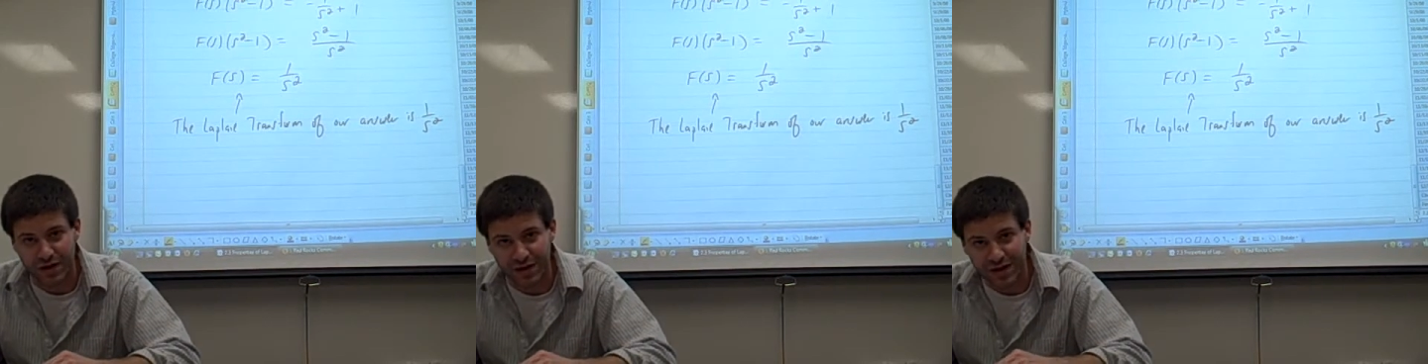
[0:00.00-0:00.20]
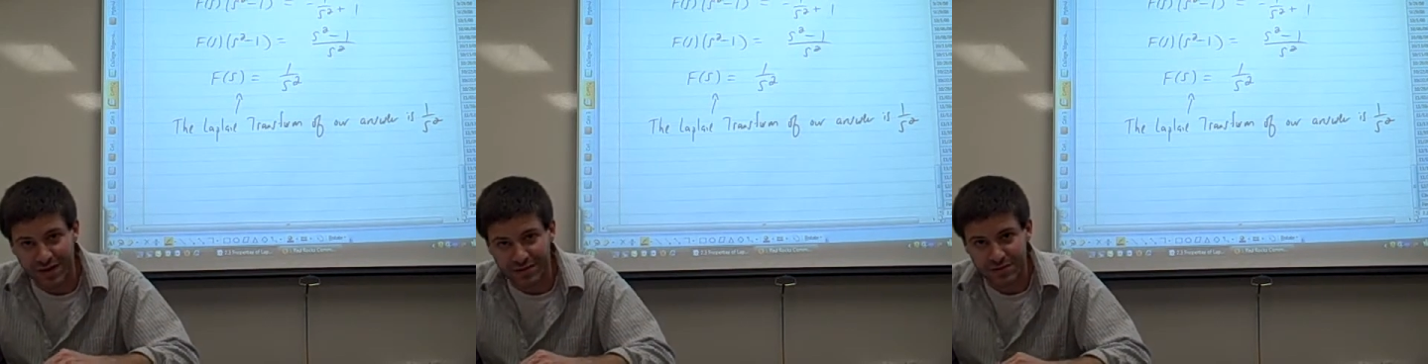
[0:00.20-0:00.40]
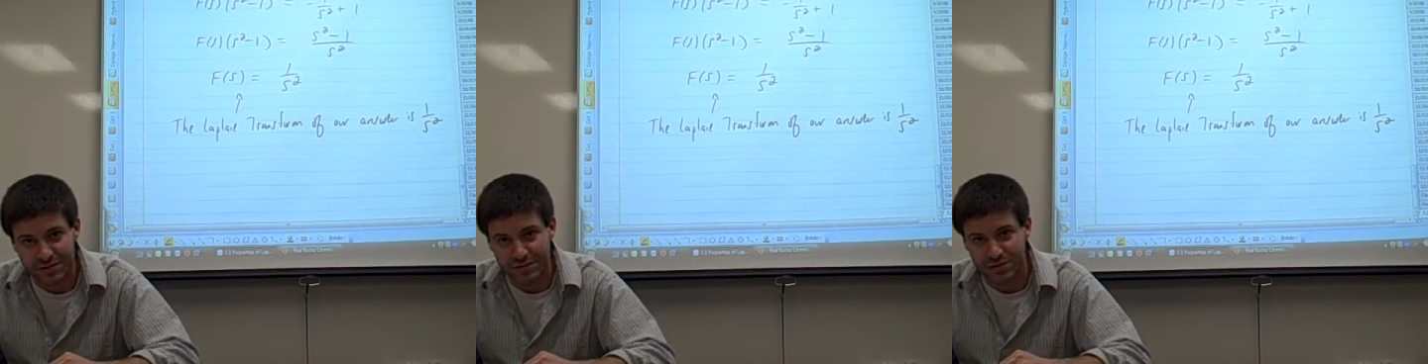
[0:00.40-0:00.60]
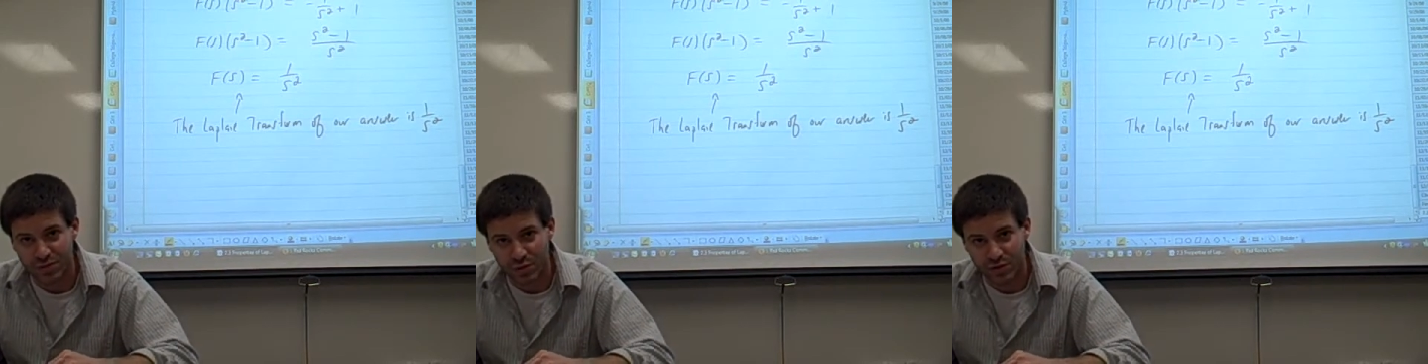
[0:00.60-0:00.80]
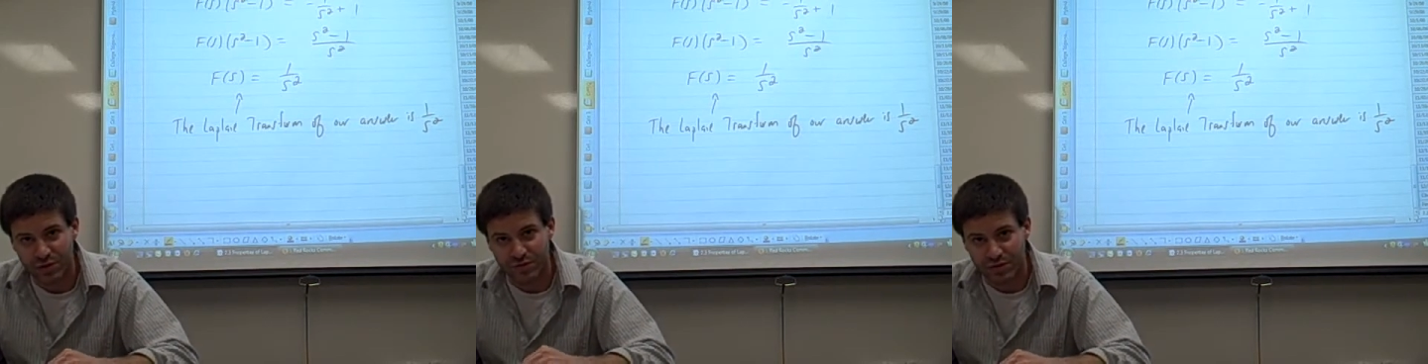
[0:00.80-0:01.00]
our answer is
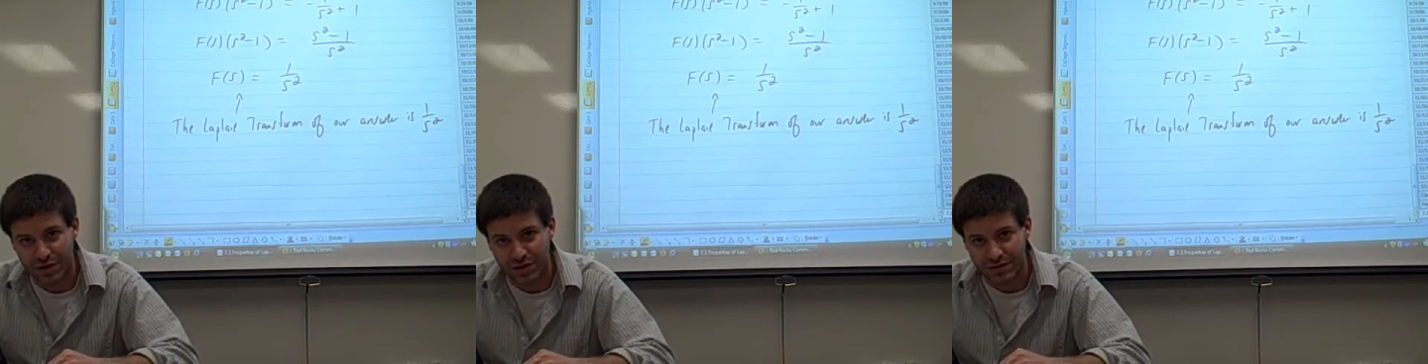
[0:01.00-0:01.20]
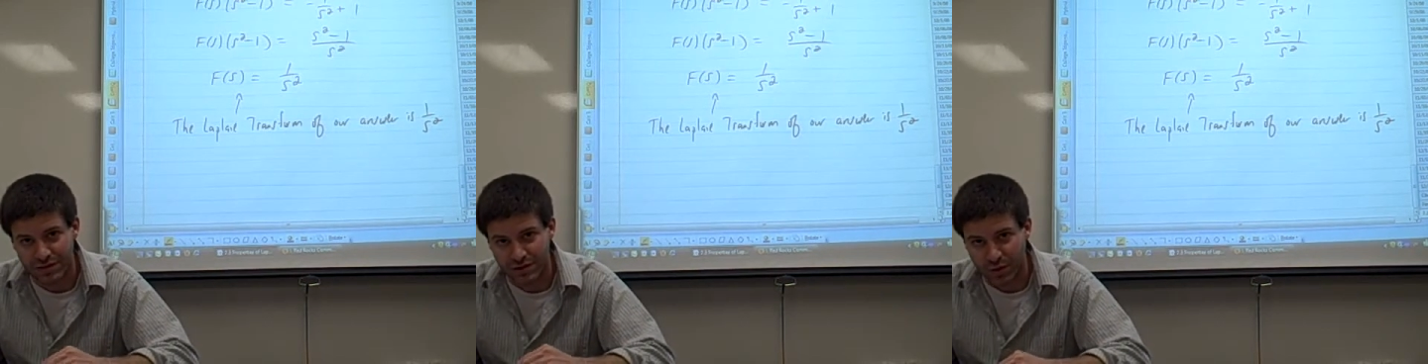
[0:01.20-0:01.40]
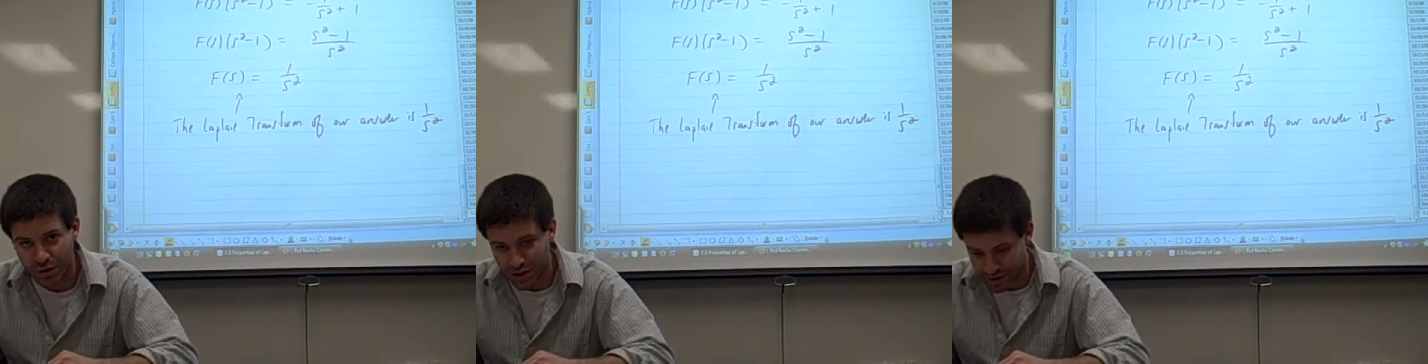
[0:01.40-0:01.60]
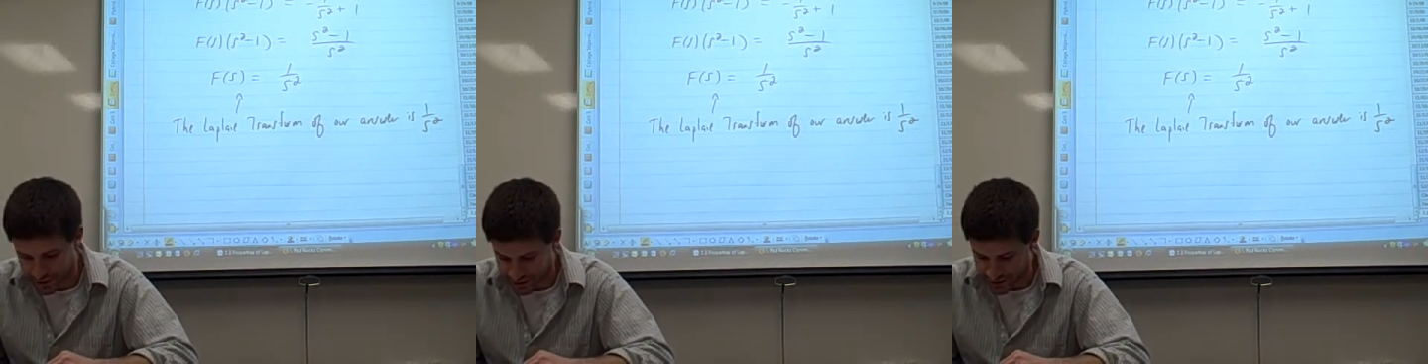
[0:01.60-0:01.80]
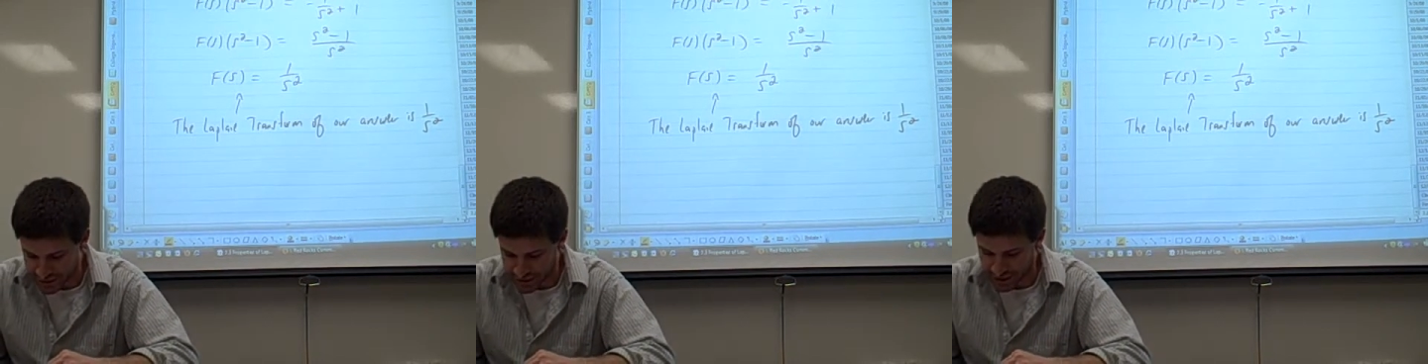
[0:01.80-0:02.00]
1 over s
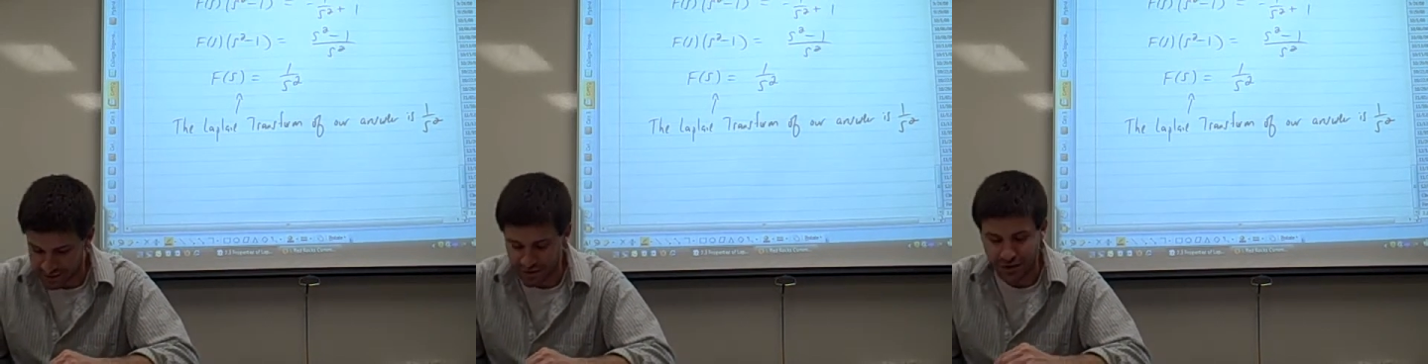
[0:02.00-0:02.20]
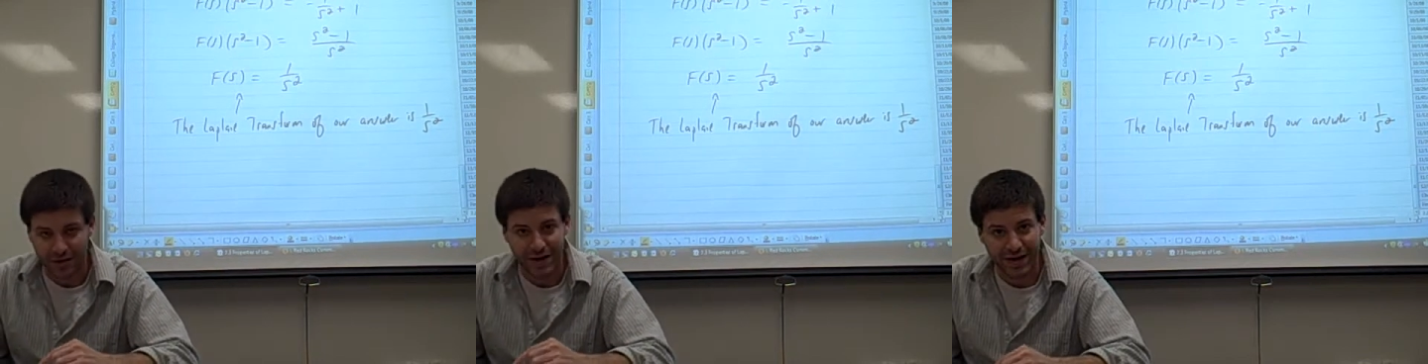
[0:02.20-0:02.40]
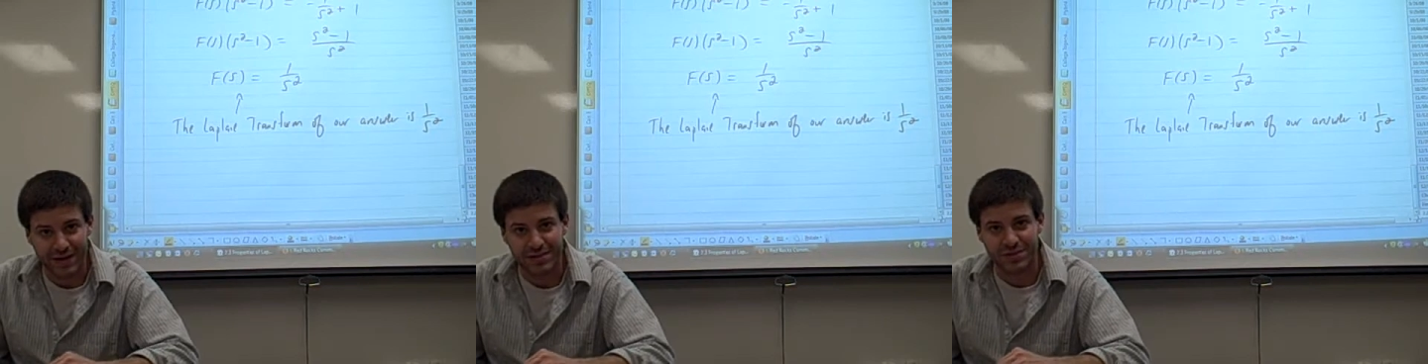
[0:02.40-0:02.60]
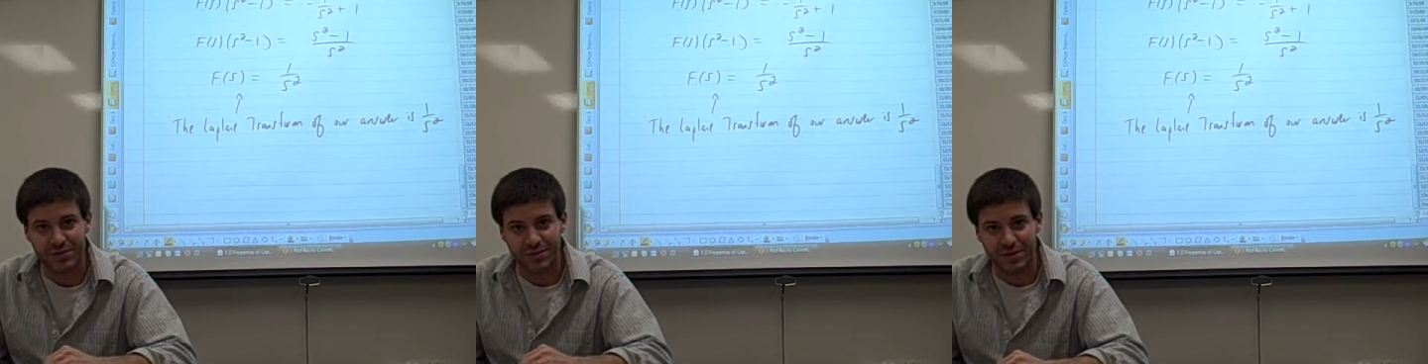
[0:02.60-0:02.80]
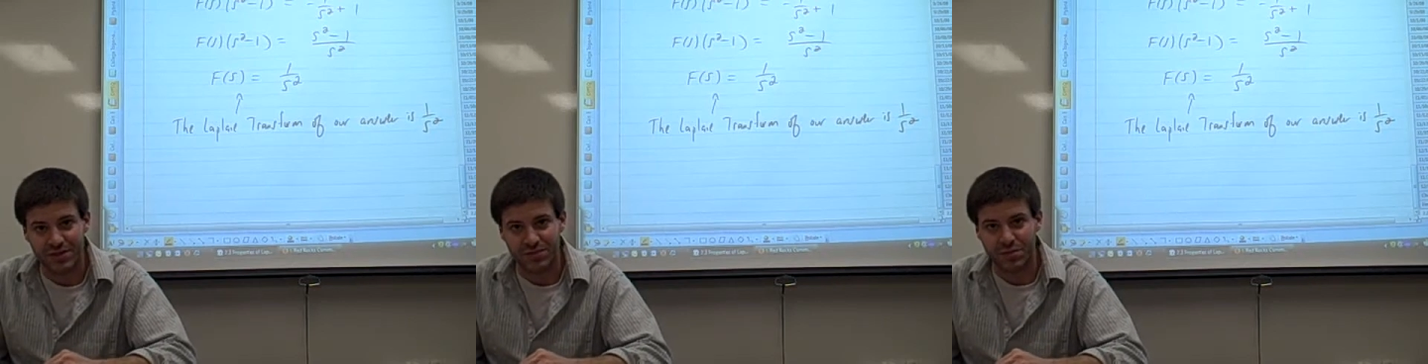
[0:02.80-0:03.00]
squared, then our
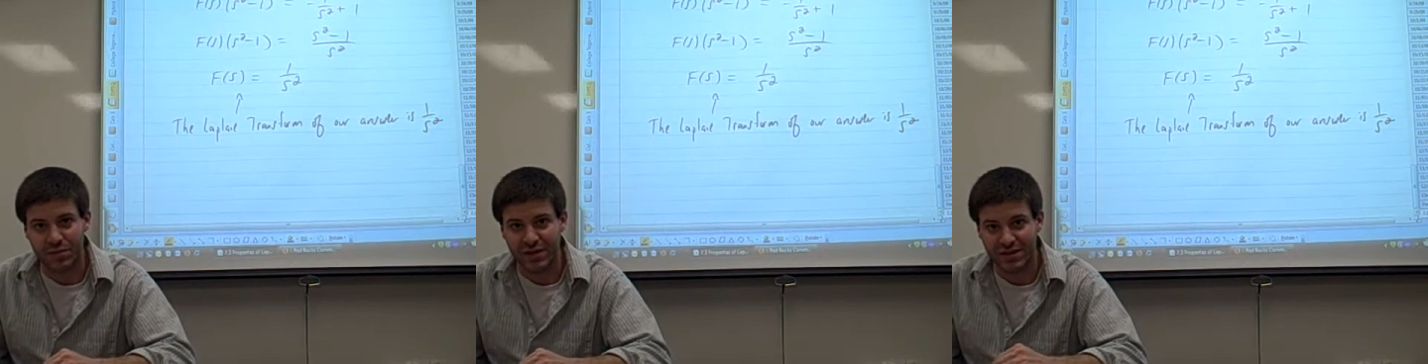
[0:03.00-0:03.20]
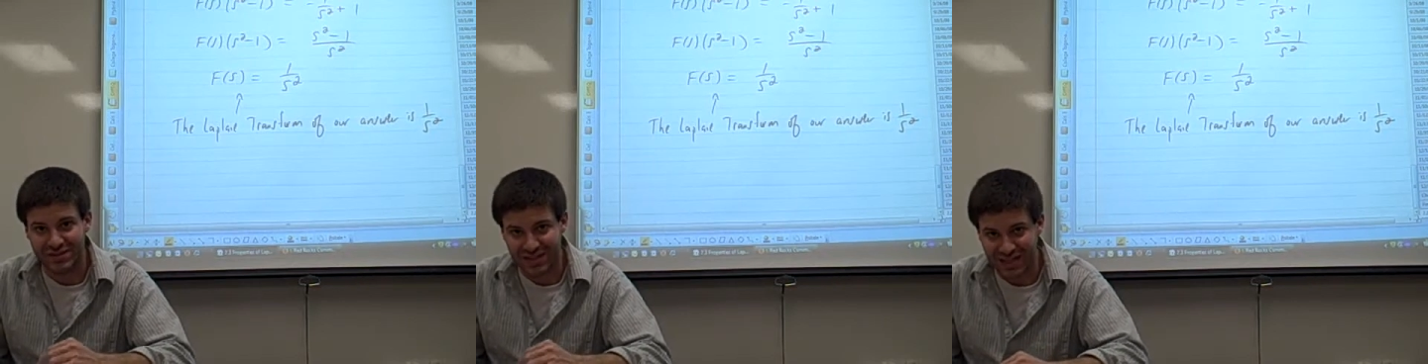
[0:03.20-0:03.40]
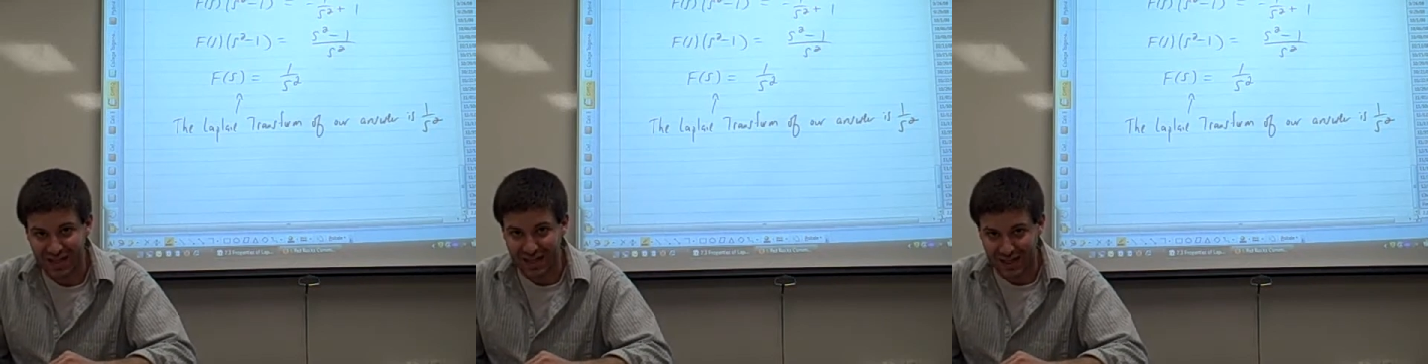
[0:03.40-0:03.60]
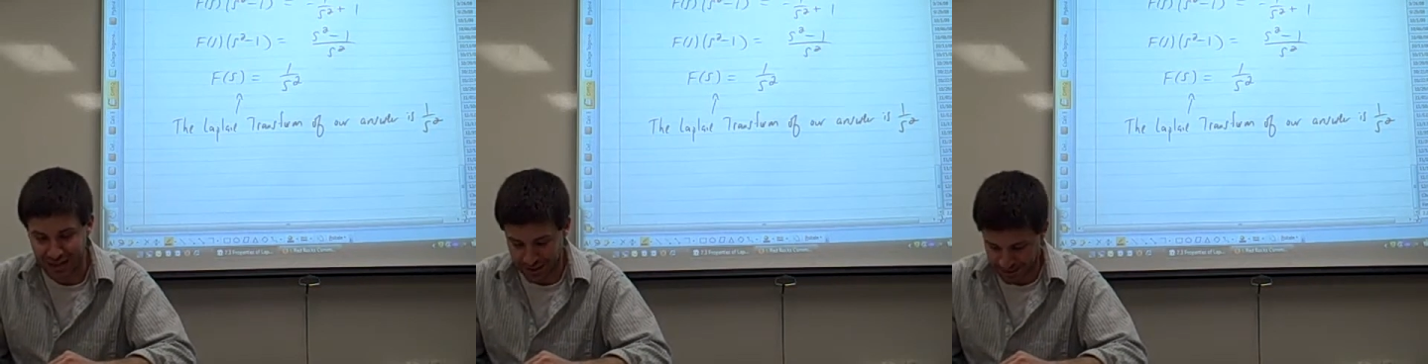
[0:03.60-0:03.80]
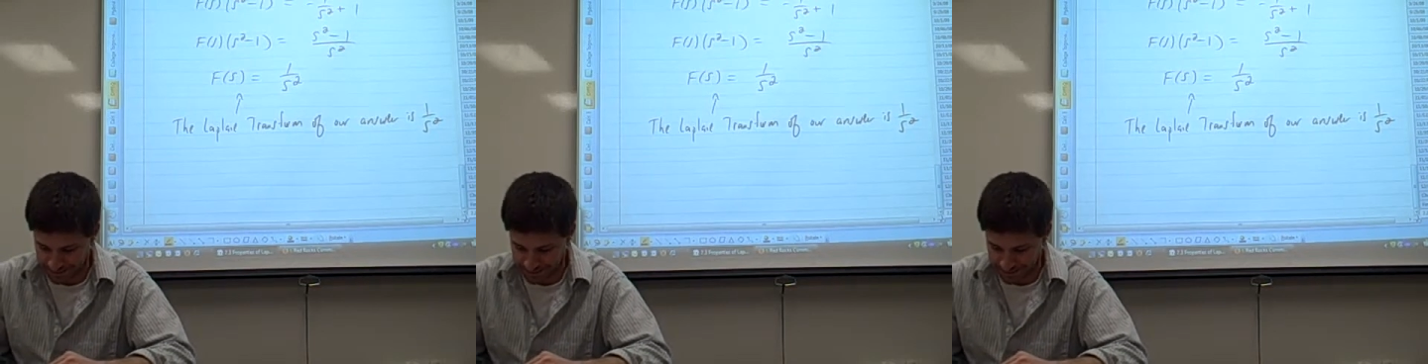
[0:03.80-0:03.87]
answer must be t.